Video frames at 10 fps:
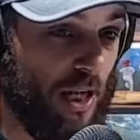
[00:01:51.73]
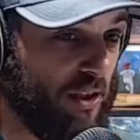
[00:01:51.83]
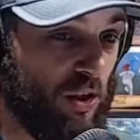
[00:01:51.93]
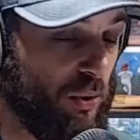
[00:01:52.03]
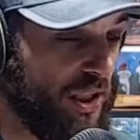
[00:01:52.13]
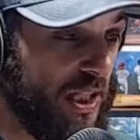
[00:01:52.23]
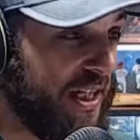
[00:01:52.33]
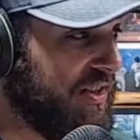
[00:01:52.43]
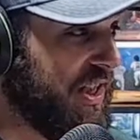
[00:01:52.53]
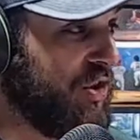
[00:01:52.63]
all the way to
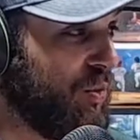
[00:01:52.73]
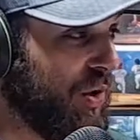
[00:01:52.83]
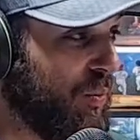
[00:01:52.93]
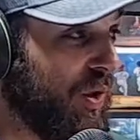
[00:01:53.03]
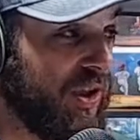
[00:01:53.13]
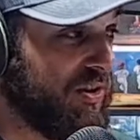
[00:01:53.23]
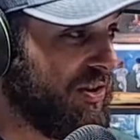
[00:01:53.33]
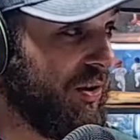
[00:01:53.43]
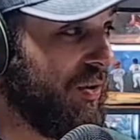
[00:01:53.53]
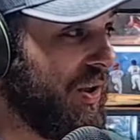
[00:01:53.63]
1921,
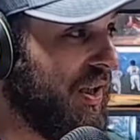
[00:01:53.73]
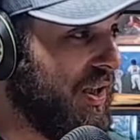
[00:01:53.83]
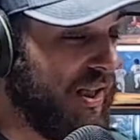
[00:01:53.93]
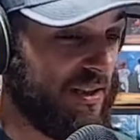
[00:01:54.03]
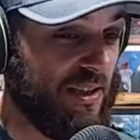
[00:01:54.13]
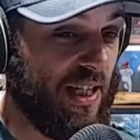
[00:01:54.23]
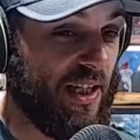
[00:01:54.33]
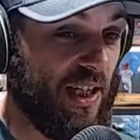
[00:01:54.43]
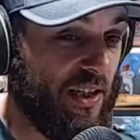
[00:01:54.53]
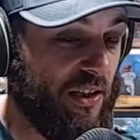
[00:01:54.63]
so that's
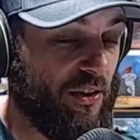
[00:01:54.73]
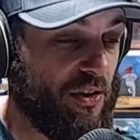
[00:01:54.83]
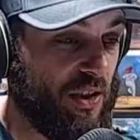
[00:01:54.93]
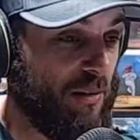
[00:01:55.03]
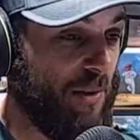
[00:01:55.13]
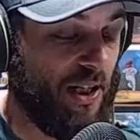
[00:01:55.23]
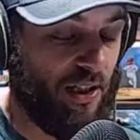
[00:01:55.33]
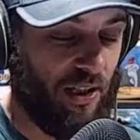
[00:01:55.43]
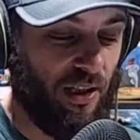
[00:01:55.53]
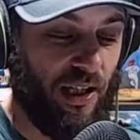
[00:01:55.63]
98 years in the
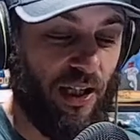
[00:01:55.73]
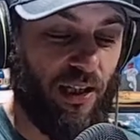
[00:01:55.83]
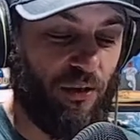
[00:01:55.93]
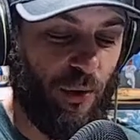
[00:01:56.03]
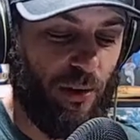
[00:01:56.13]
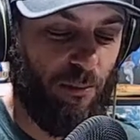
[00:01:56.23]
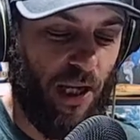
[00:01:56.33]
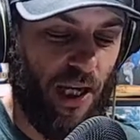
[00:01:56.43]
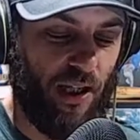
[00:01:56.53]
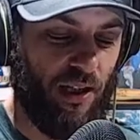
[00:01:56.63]
making. And Green
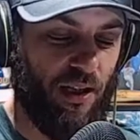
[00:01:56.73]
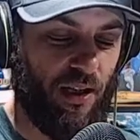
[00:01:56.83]
Bay,